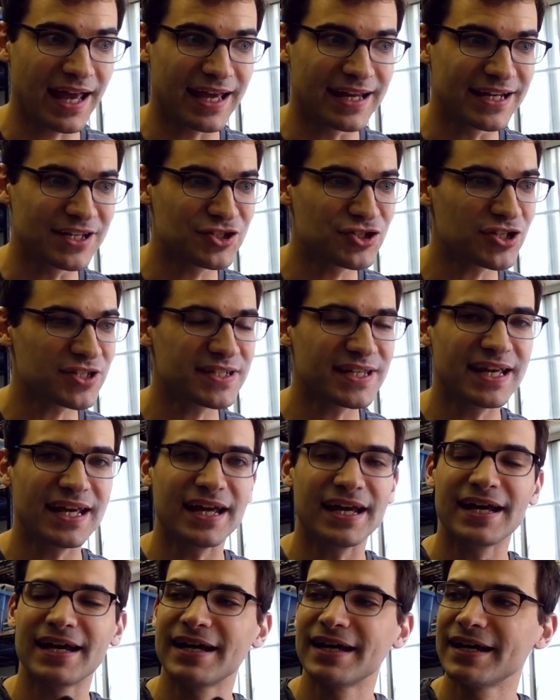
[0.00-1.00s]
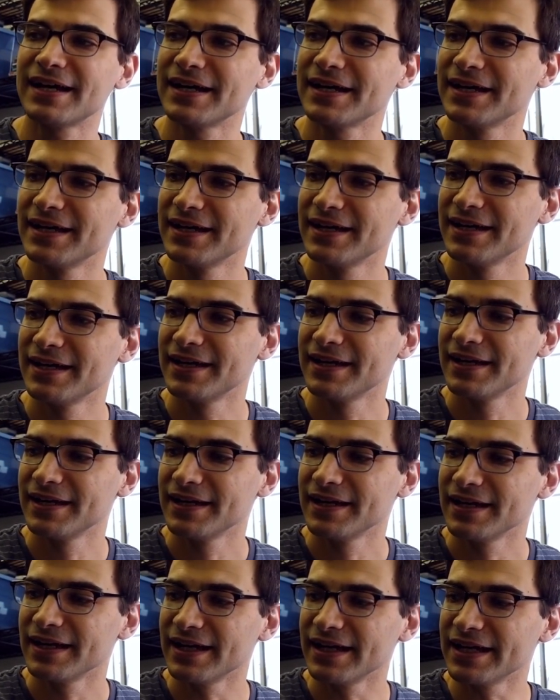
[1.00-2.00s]
And it just,
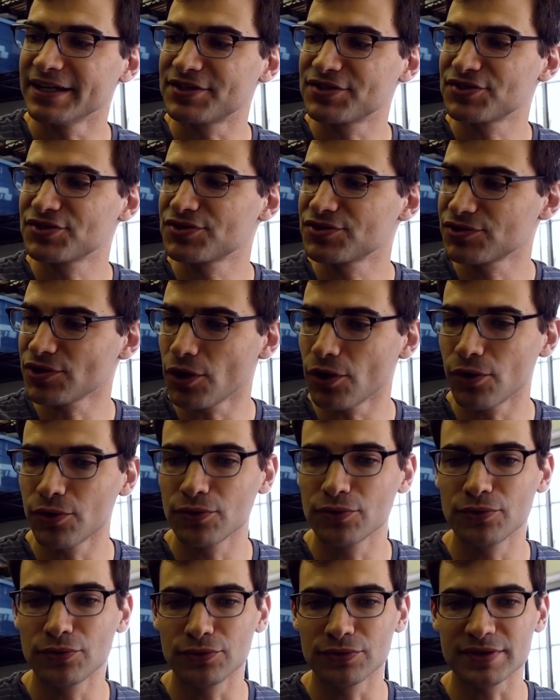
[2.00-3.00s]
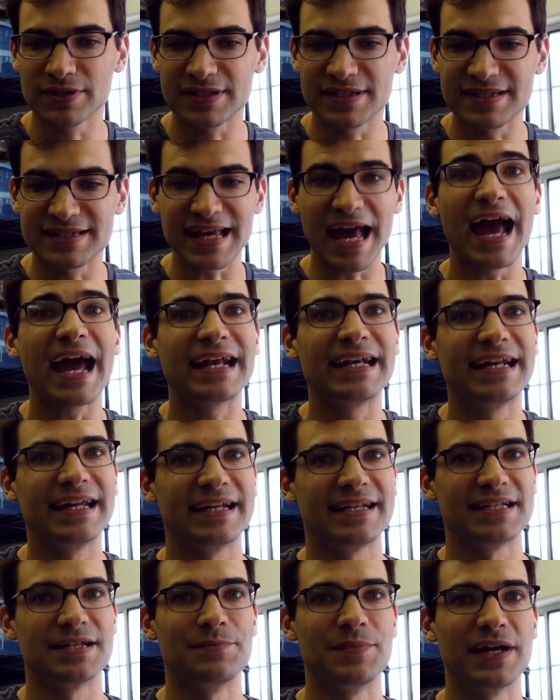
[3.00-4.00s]
it's so
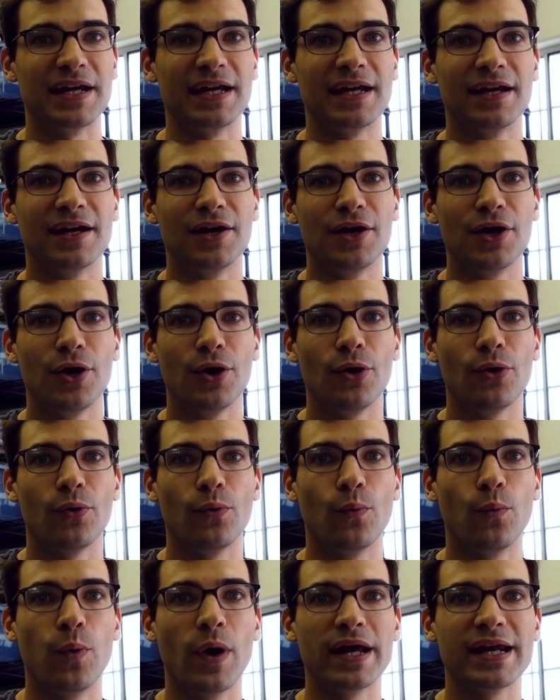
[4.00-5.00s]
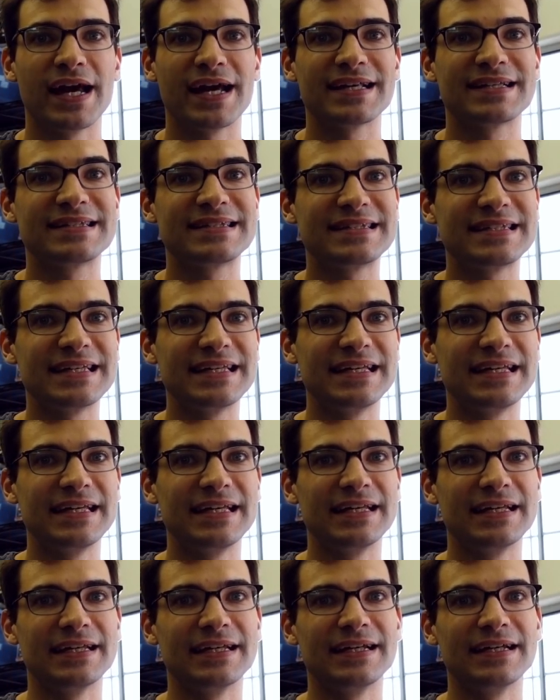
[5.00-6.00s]
saddening to me when I
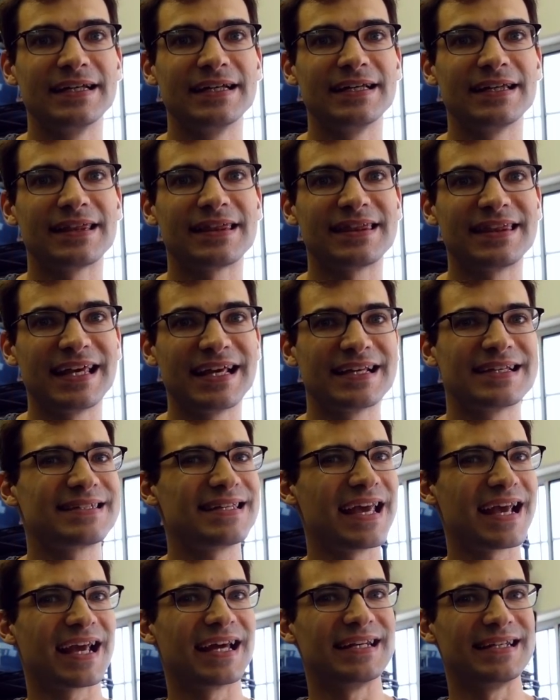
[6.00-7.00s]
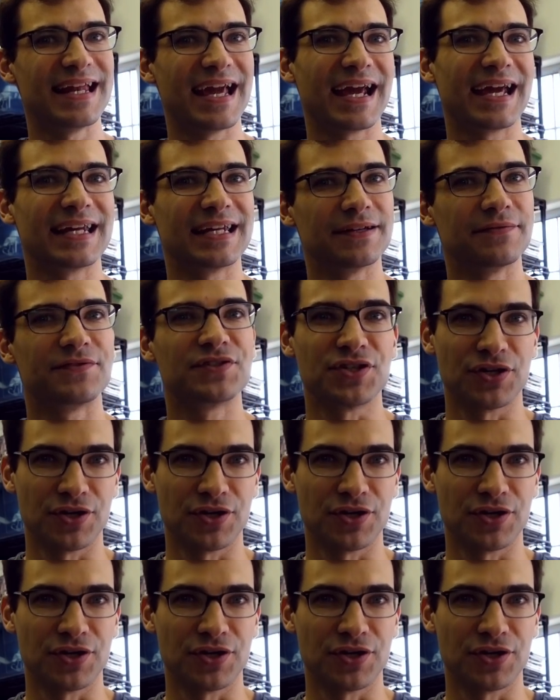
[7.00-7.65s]
see things take a negative